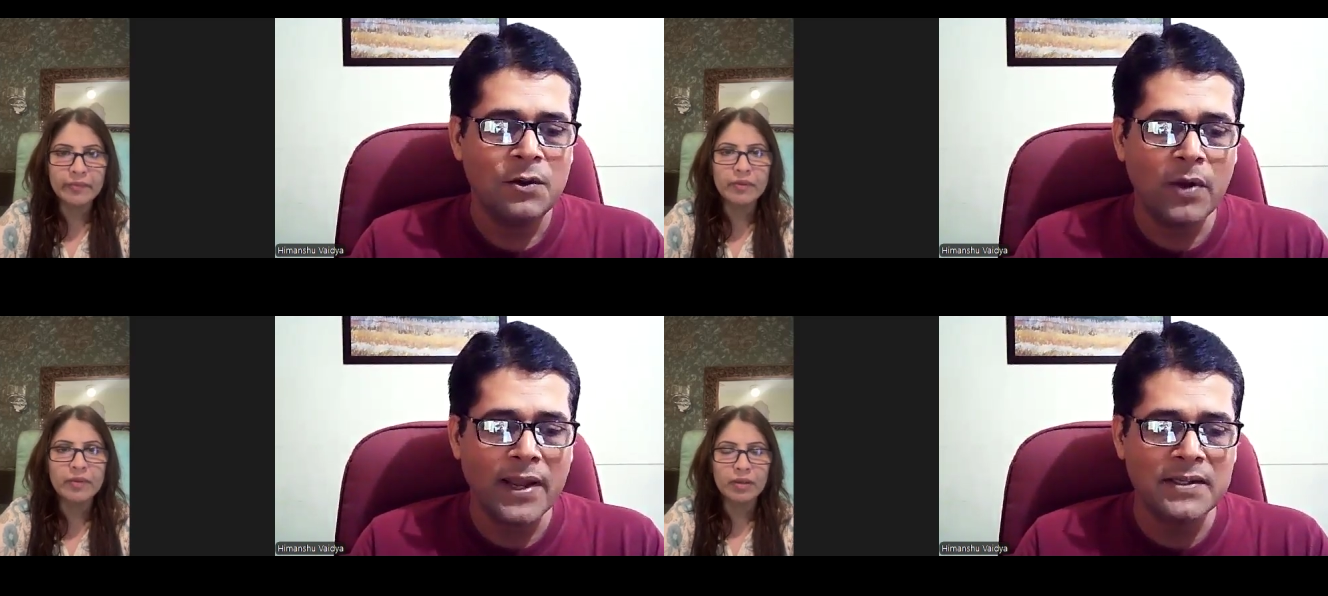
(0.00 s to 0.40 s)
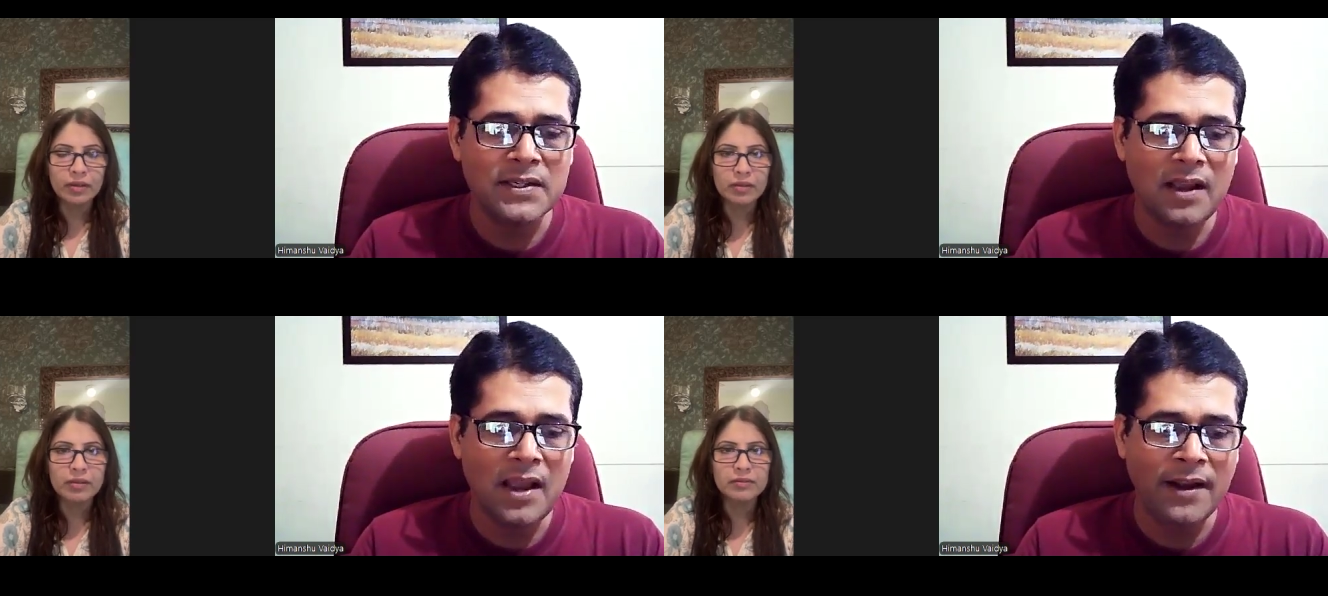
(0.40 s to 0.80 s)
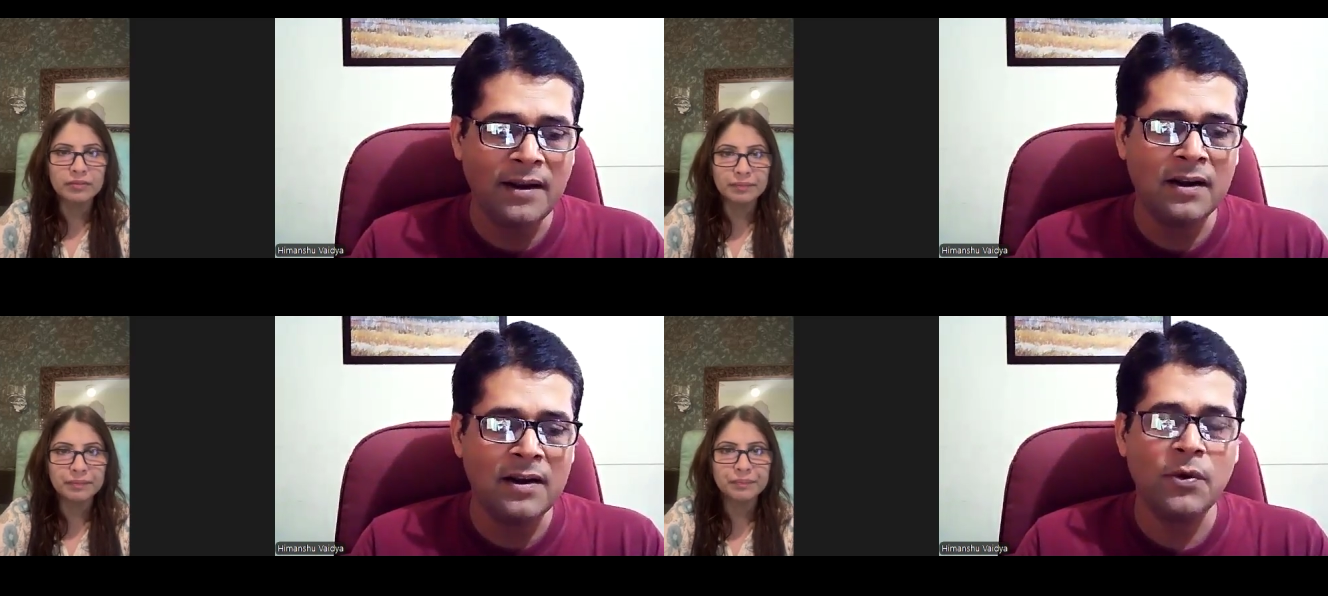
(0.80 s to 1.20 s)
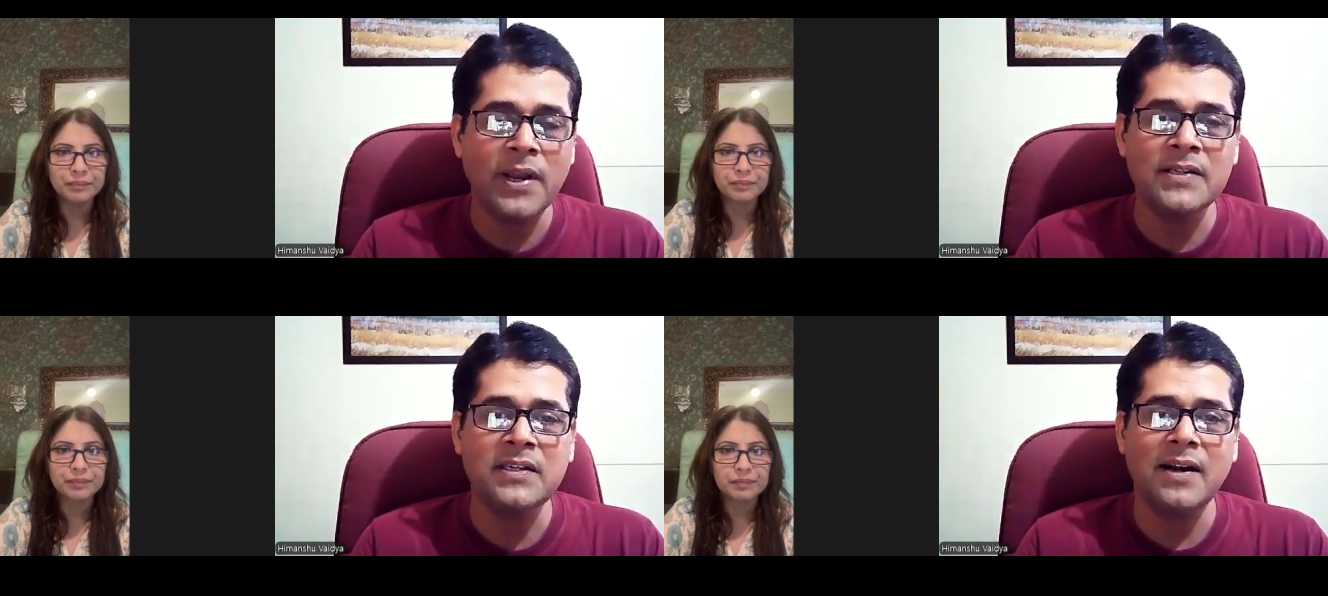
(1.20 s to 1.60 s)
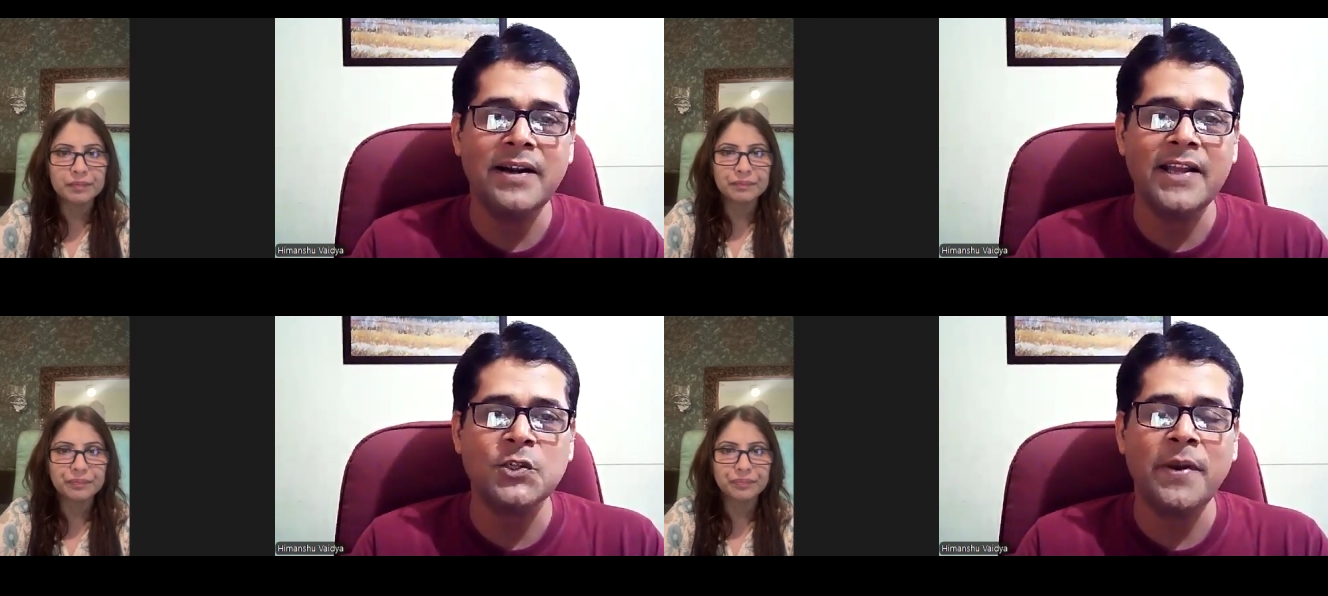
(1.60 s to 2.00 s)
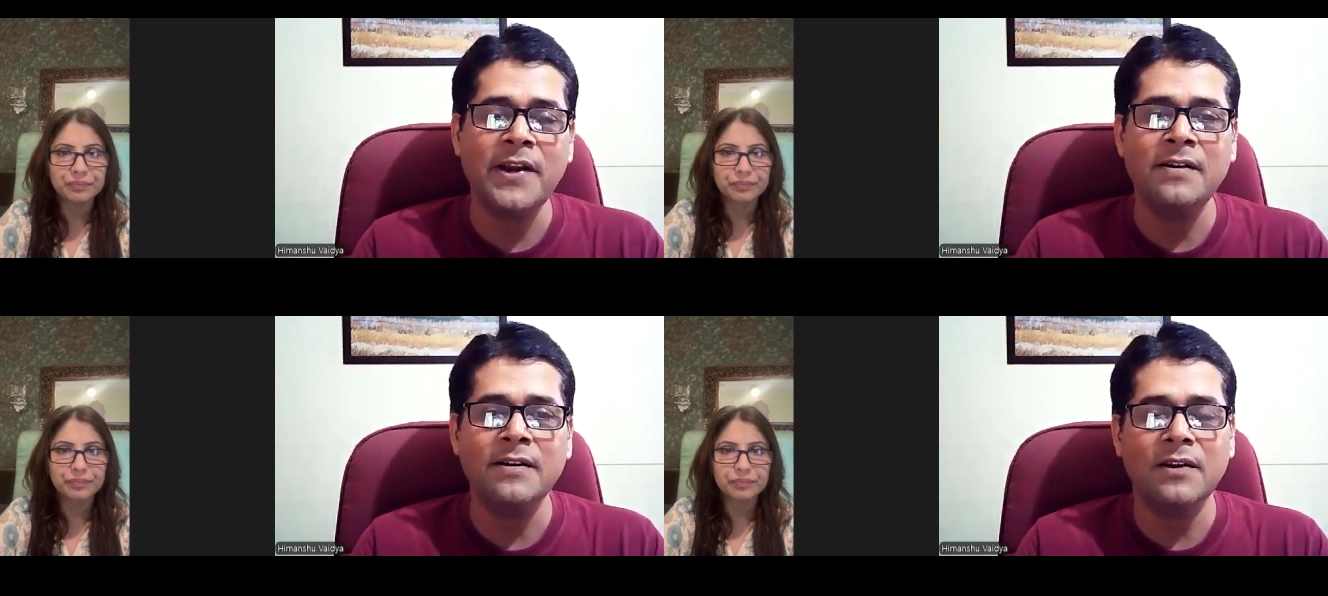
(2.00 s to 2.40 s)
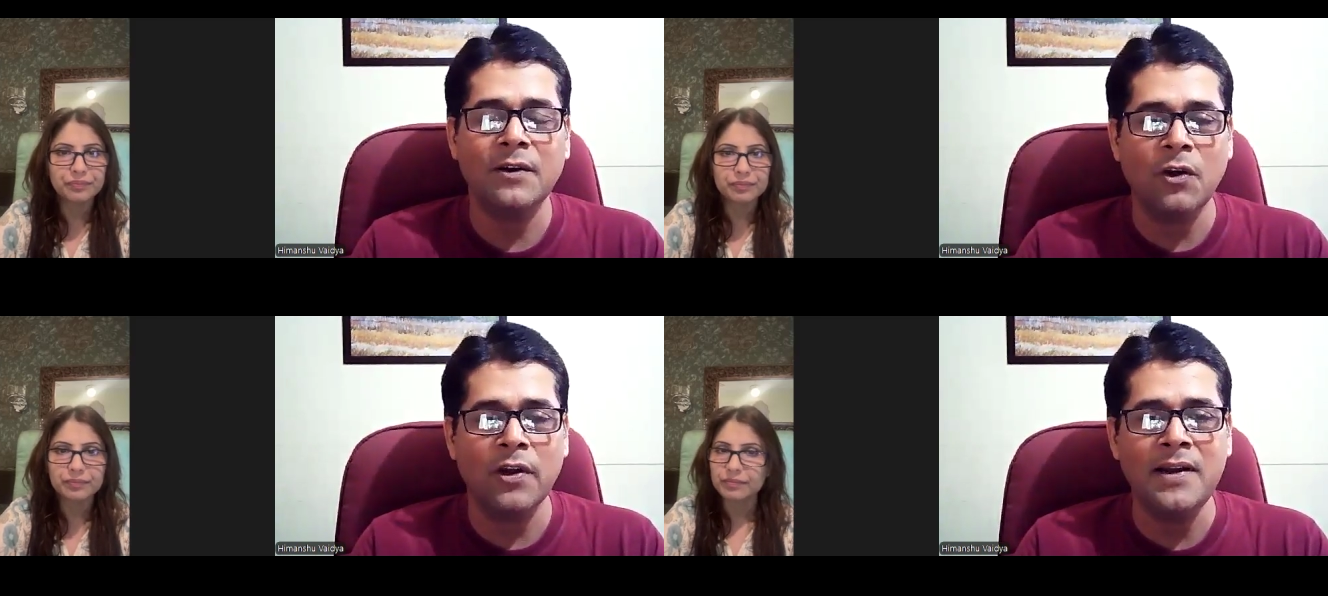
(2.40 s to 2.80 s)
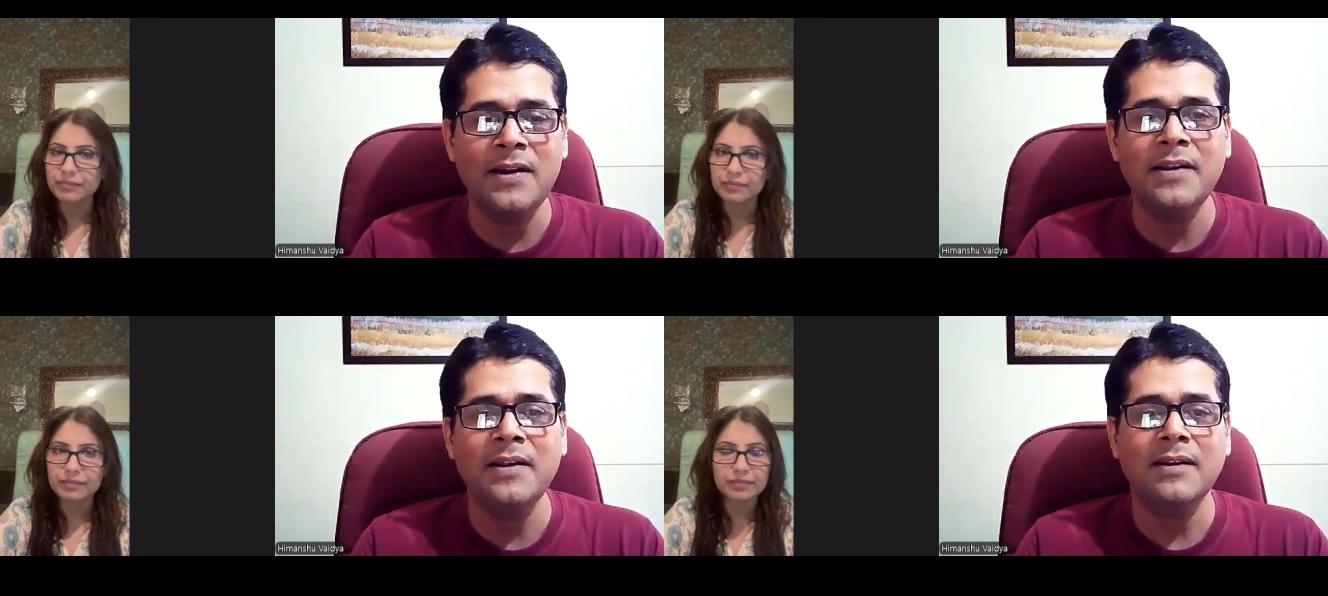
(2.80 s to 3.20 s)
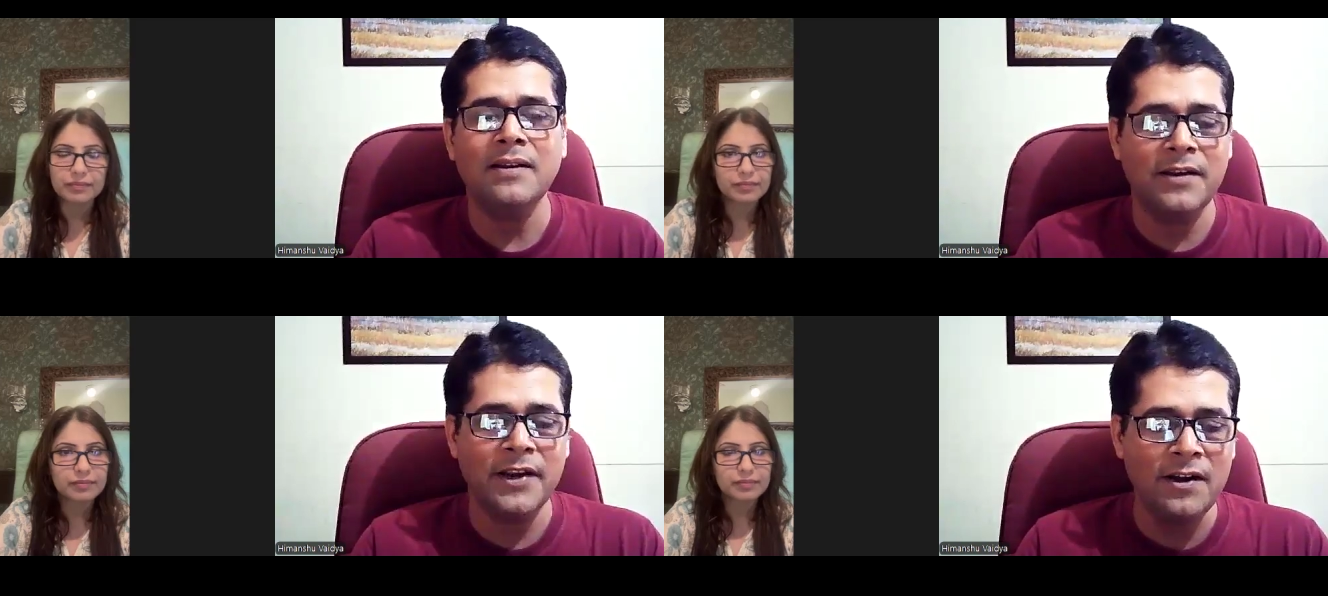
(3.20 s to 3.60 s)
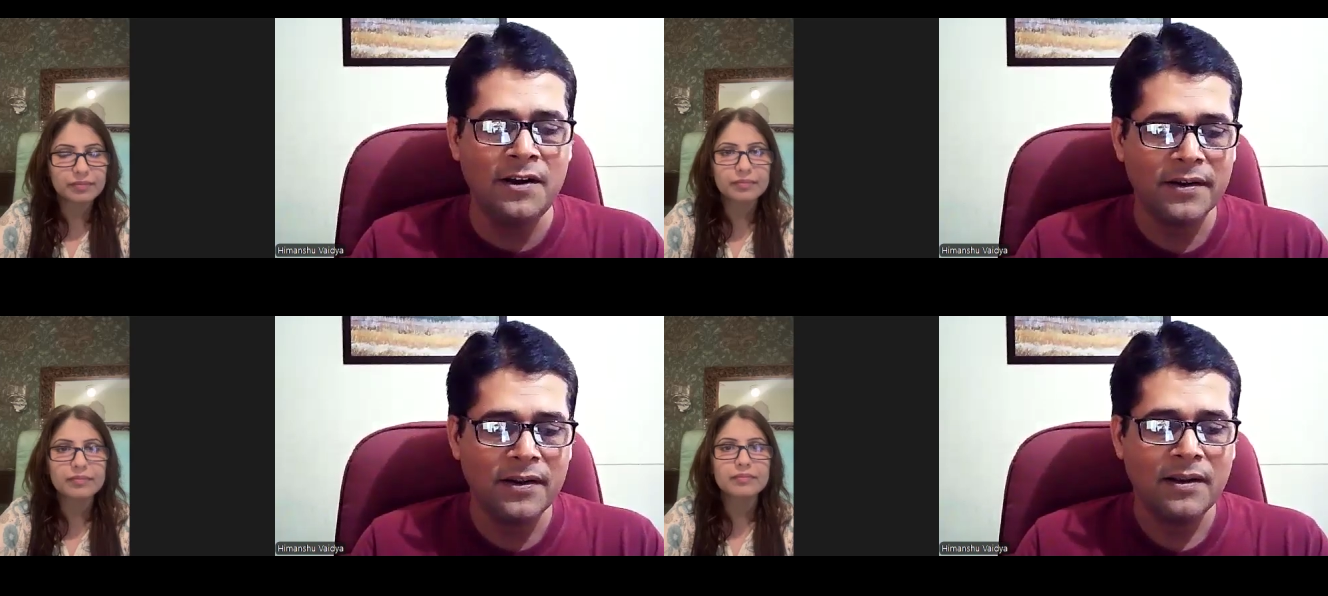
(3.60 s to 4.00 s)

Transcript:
Speaker 1: you can see anger, you can see attachment, loyalty, guilt,